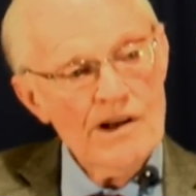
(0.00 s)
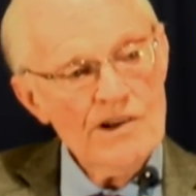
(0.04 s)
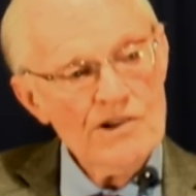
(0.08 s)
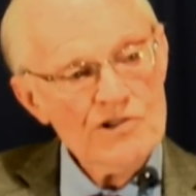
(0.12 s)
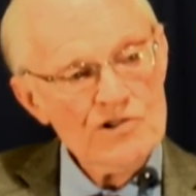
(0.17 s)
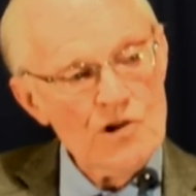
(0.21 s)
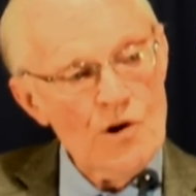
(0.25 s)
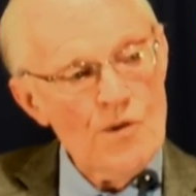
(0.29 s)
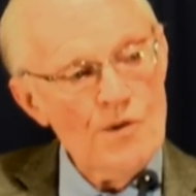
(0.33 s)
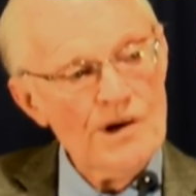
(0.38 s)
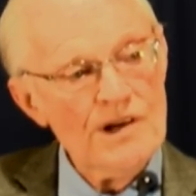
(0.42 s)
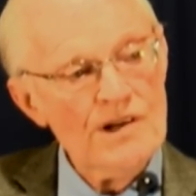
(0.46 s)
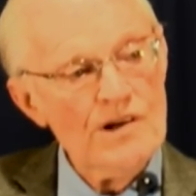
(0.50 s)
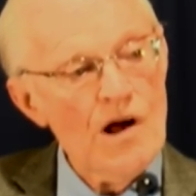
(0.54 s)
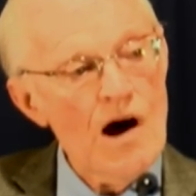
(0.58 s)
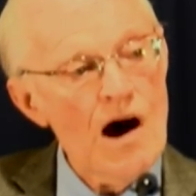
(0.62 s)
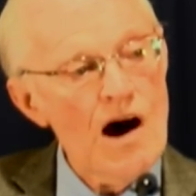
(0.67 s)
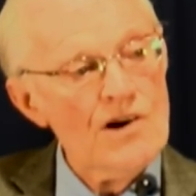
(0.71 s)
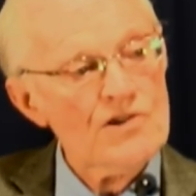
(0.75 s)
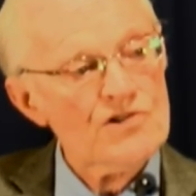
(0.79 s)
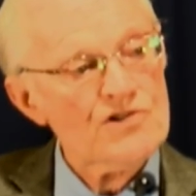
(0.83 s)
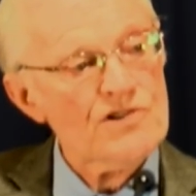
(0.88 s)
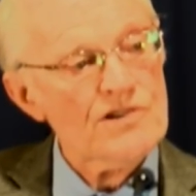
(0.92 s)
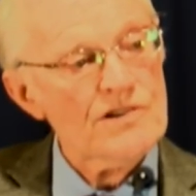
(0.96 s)
So we
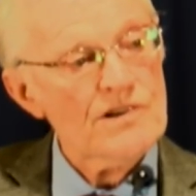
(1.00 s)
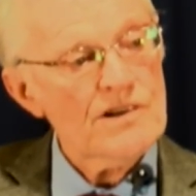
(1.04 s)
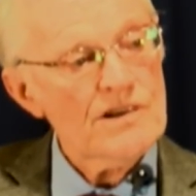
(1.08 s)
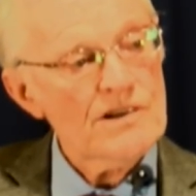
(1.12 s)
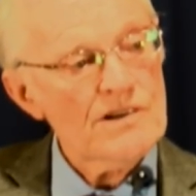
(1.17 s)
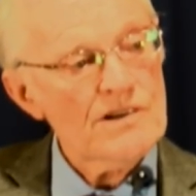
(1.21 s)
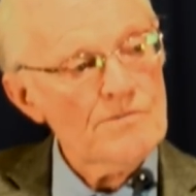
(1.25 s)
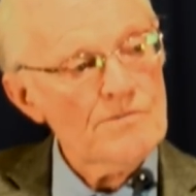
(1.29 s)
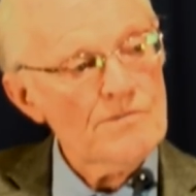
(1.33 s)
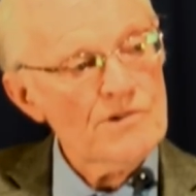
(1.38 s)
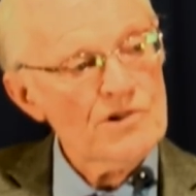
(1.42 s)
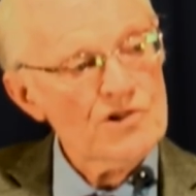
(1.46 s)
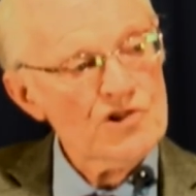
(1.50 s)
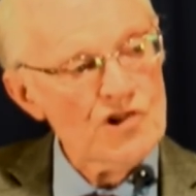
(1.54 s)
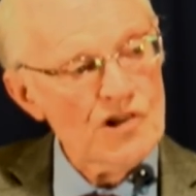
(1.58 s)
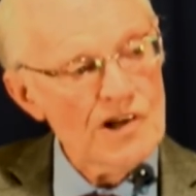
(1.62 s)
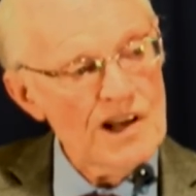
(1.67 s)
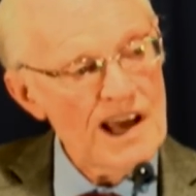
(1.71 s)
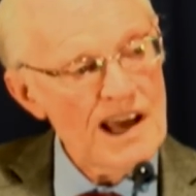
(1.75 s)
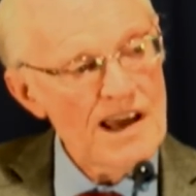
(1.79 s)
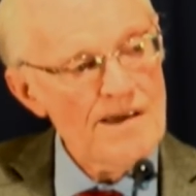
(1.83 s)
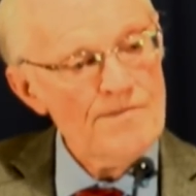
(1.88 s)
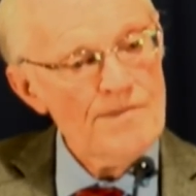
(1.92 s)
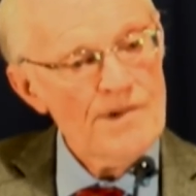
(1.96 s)
lost
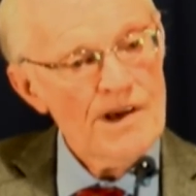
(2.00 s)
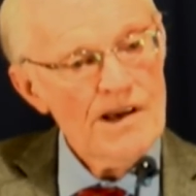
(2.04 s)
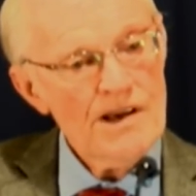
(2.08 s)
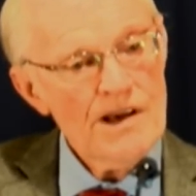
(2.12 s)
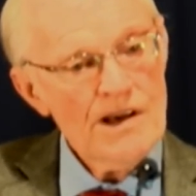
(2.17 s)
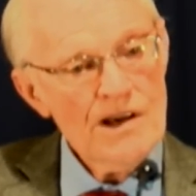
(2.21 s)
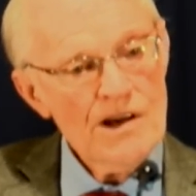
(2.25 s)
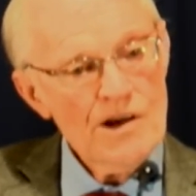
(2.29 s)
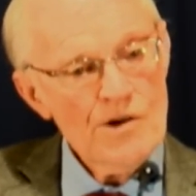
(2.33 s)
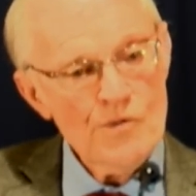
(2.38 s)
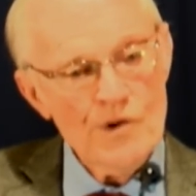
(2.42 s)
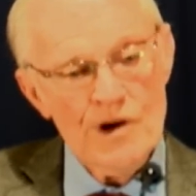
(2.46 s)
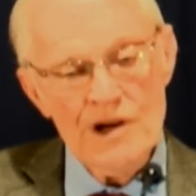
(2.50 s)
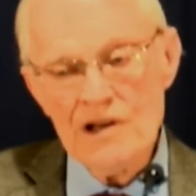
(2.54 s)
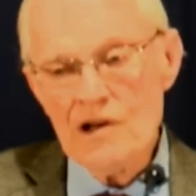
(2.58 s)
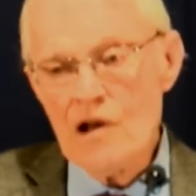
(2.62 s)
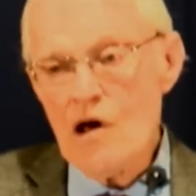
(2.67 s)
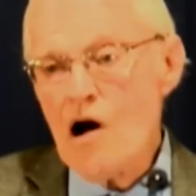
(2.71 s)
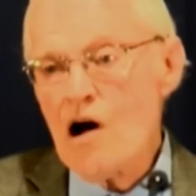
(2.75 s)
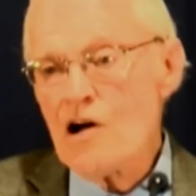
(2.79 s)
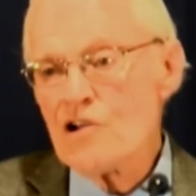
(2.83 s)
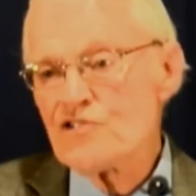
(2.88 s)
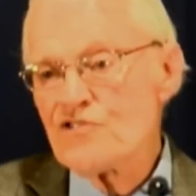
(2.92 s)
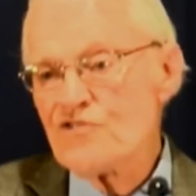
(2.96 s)
sleep, we
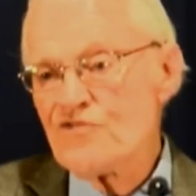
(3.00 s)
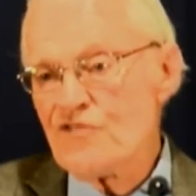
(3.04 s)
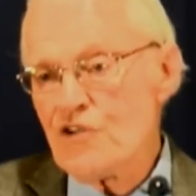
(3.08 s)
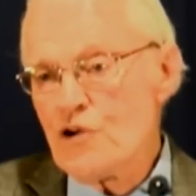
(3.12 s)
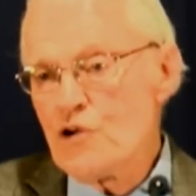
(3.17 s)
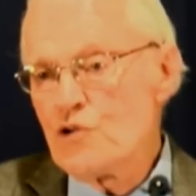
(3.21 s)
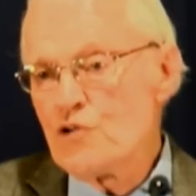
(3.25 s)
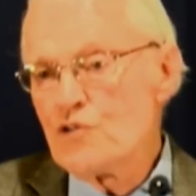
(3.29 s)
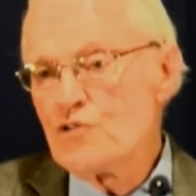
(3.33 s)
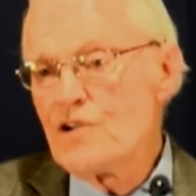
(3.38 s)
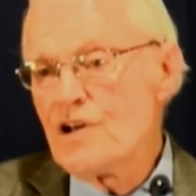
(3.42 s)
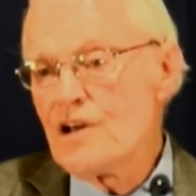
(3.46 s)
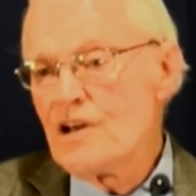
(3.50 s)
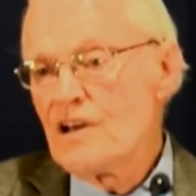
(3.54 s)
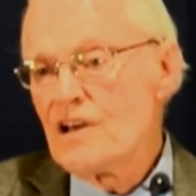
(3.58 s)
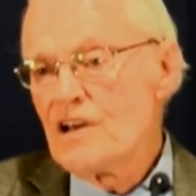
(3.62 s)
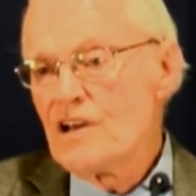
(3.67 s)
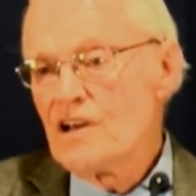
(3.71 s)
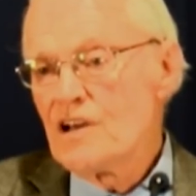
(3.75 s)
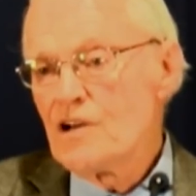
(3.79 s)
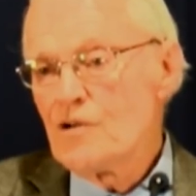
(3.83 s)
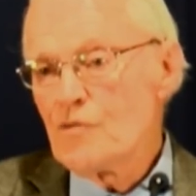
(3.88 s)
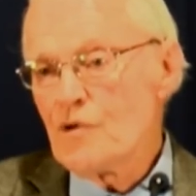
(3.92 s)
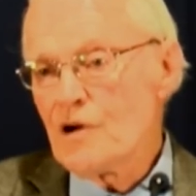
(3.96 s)
lost food,
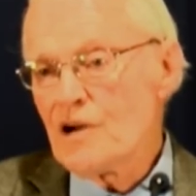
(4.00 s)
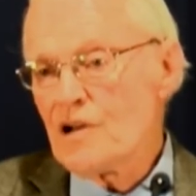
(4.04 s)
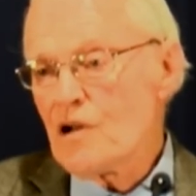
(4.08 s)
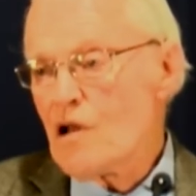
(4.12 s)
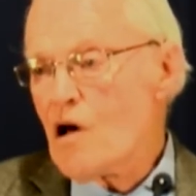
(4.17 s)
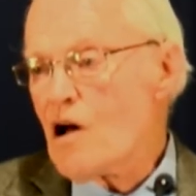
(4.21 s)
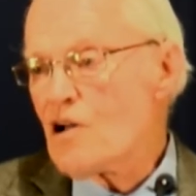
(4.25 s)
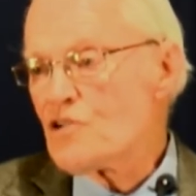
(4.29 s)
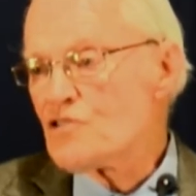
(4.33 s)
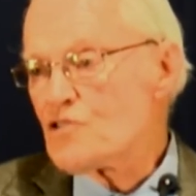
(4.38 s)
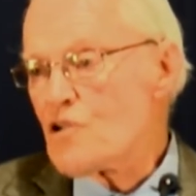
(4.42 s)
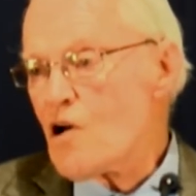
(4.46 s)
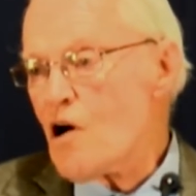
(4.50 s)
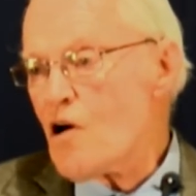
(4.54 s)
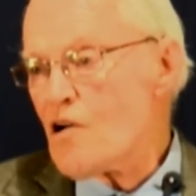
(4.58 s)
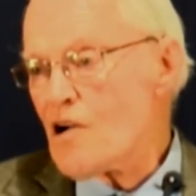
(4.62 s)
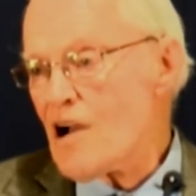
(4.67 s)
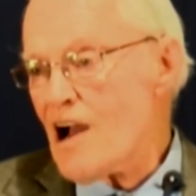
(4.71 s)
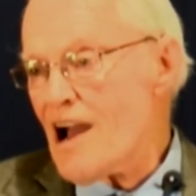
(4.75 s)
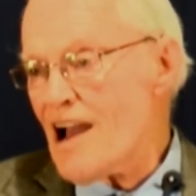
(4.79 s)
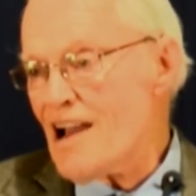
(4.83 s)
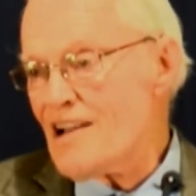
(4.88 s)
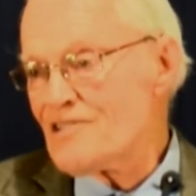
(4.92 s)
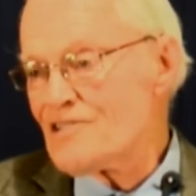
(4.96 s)
we lost all
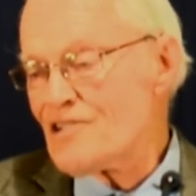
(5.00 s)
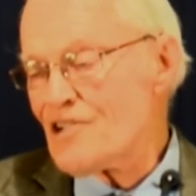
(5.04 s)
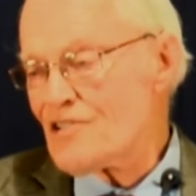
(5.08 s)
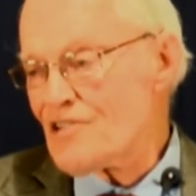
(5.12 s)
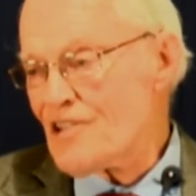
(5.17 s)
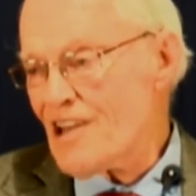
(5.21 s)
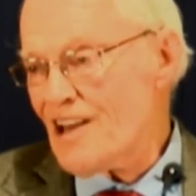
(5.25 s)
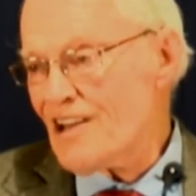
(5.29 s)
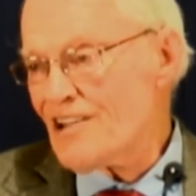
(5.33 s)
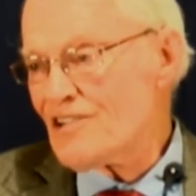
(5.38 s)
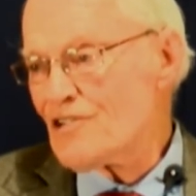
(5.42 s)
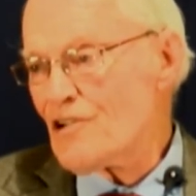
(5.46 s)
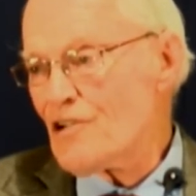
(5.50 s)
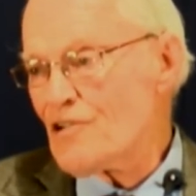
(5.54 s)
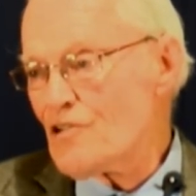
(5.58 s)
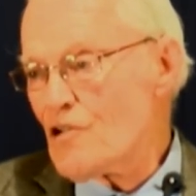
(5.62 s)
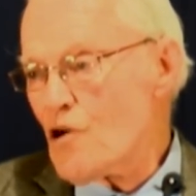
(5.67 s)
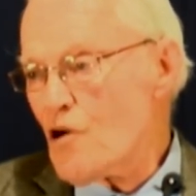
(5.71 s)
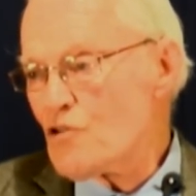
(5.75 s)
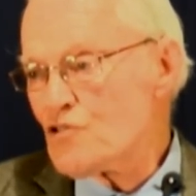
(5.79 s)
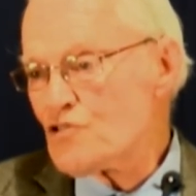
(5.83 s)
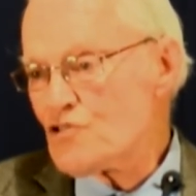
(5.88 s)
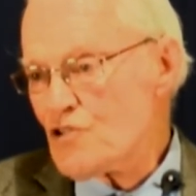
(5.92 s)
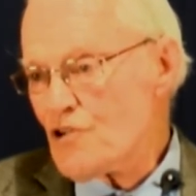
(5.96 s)
kinds of things on
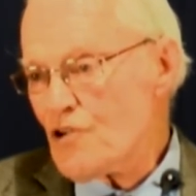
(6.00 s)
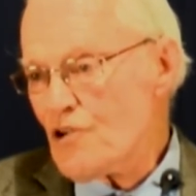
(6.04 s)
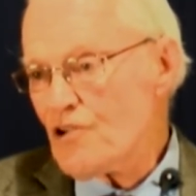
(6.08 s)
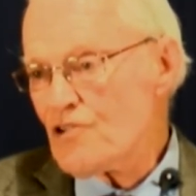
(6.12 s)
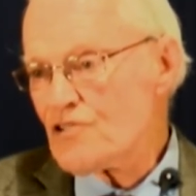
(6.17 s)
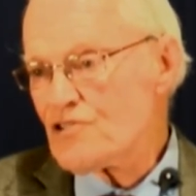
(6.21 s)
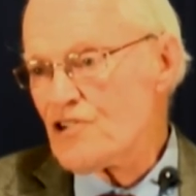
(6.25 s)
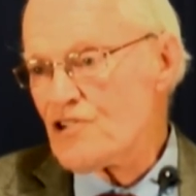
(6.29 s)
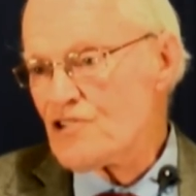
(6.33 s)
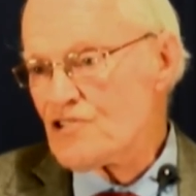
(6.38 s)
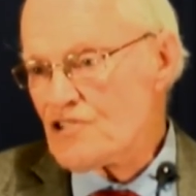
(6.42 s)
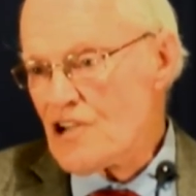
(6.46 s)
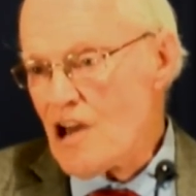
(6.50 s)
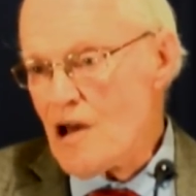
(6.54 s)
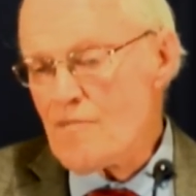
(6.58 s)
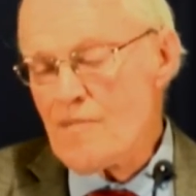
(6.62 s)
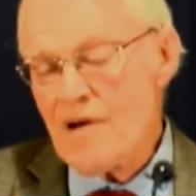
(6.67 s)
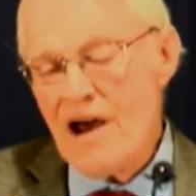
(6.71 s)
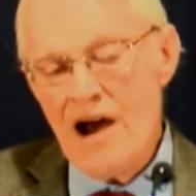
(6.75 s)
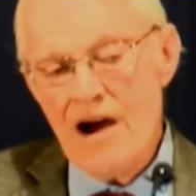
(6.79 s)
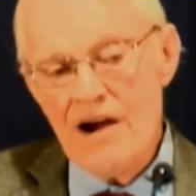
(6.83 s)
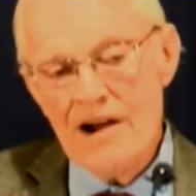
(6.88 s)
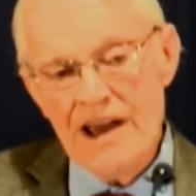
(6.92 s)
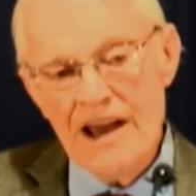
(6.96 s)
those tours to
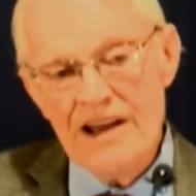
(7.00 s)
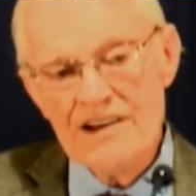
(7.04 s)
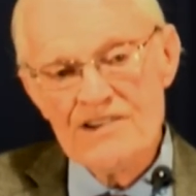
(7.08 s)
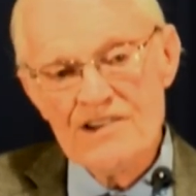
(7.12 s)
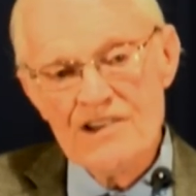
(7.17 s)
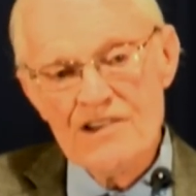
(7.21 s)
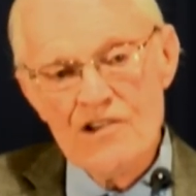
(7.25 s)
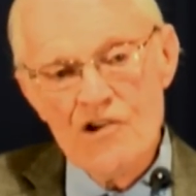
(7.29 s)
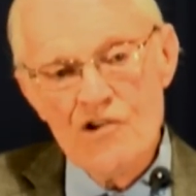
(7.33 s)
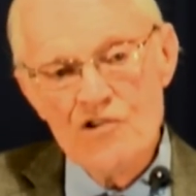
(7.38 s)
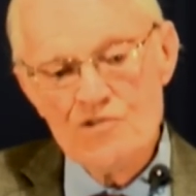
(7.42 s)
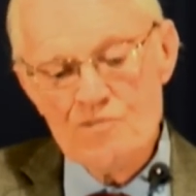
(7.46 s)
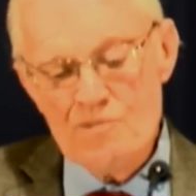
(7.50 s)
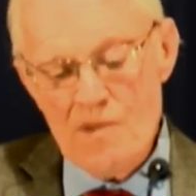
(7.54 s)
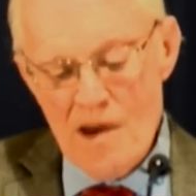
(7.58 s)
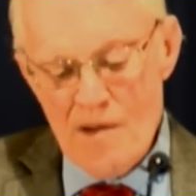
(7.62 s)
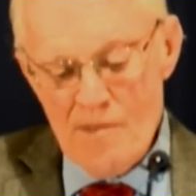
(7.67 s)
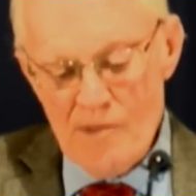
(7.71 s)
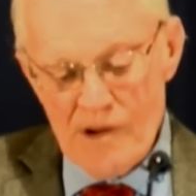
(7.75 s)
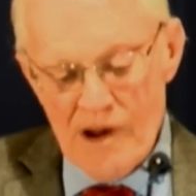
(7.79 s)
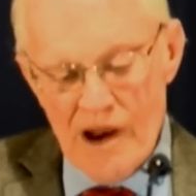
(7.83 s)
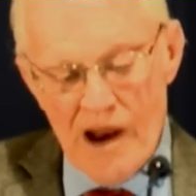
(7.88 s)
somehow get to those people.